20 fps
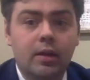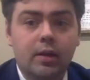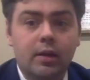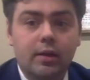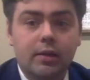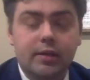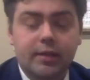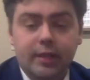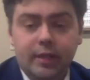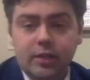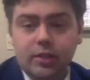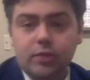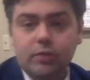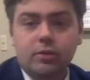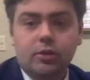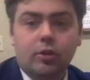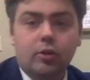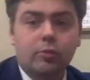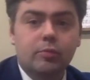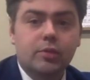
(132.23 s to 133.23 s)
The next two
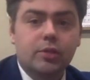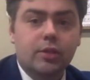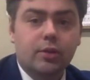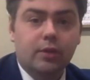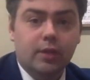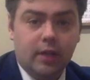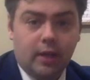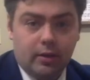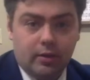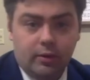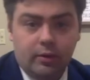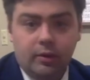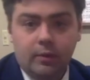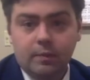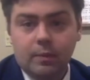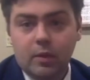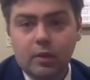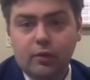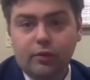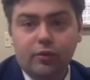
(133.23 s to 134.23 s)
terms go together.
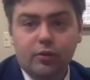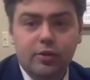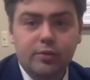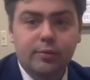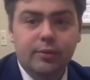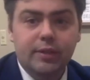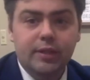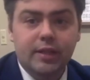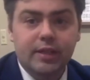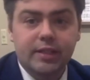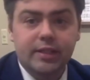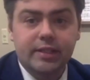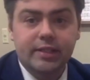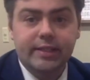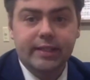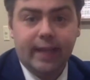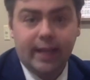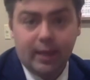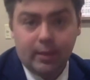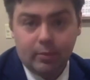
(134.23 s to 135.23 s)
The first one is
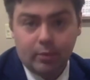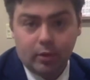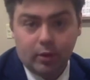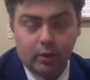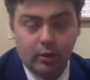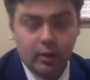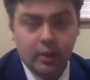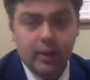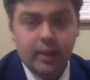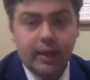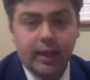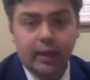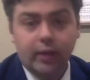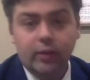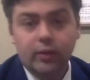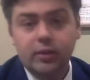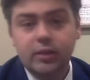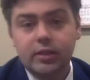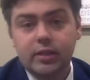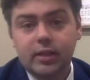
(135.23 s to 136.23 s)
timbre. It
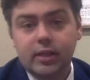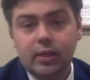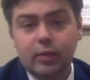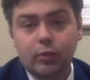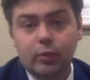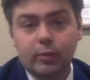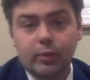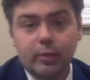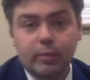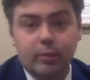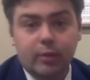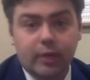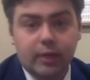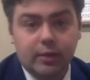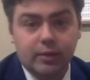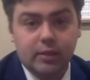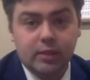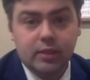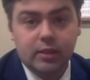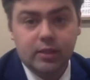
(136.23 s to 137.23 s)
looks like it would be
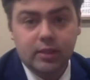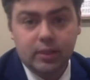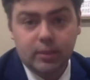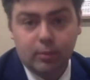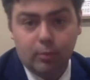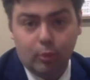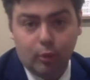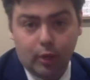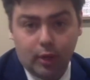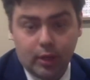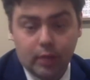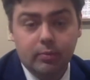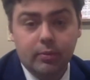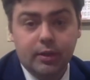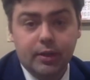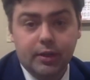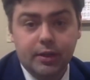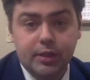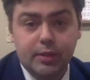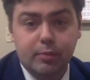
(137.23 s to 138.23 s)
pronounced timbre, but it
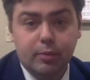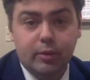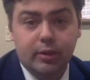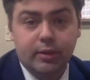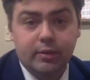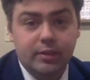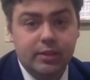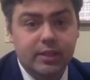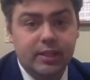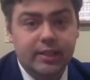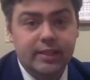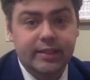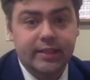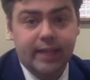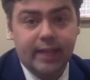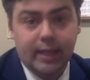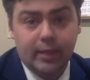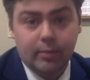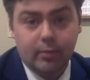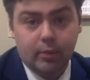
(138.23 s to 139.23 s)
is pronounced
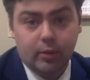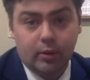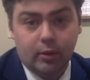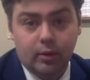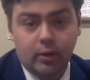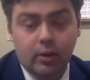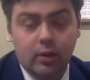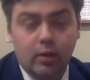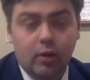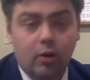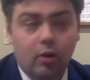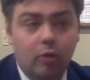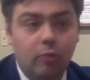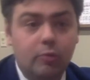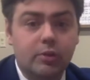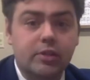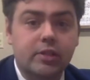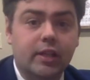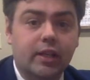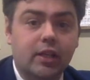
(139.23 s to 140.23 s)
timbre,
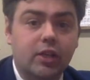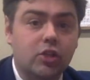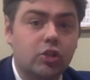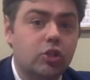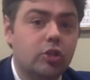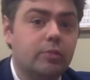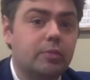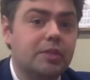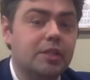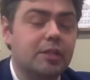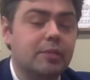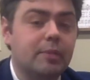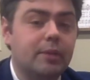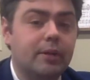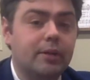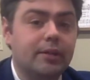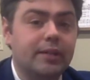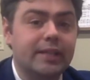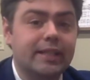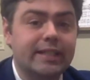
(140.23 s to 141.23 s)
almost like it should be
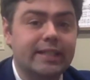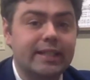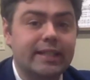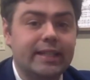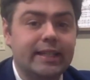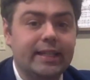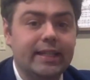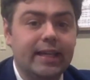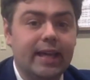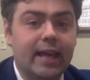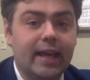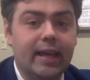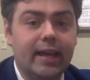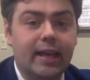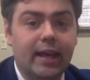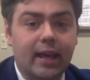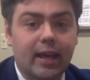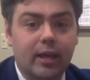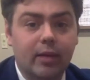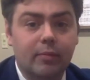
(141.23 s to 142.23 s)
spelled
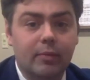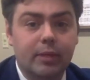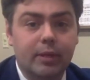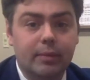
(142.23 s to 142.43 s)
T-A-M-B-E-R.